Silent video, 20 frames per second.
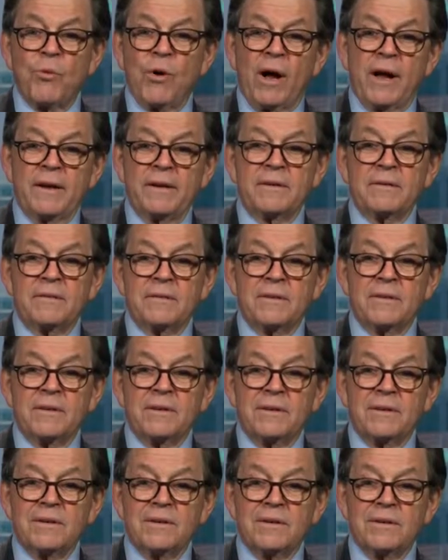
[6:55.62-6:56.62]
want to get your
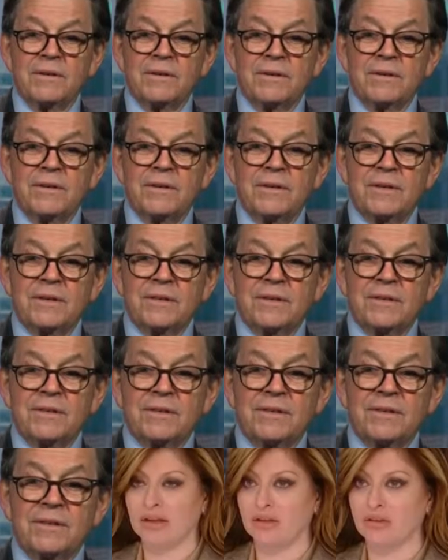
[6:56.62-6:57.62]
reaction to the retail
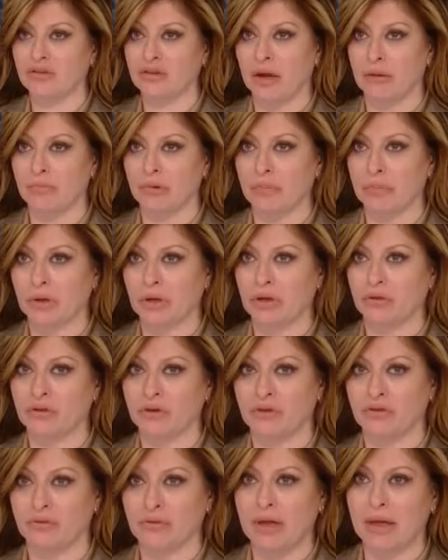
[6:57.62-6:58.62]
sales number okay. because
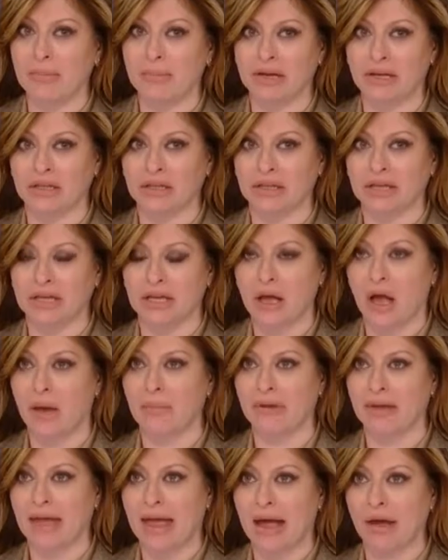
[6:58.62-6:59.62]
it's imminently
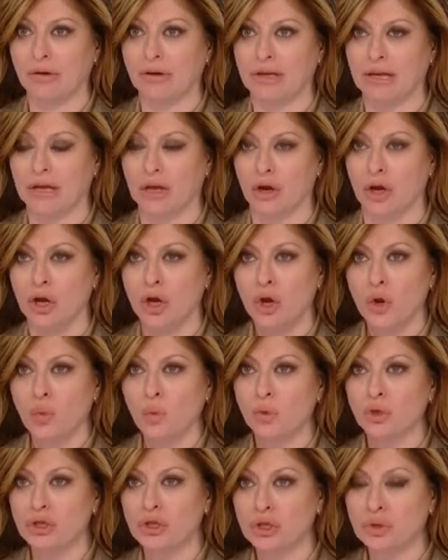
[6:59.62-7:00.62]
coming out here.
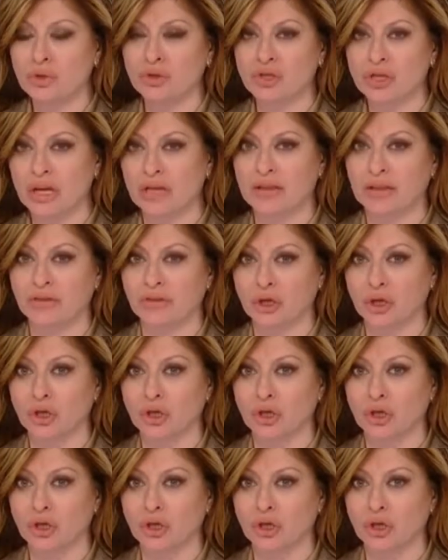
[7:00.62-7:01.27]
Would you say that the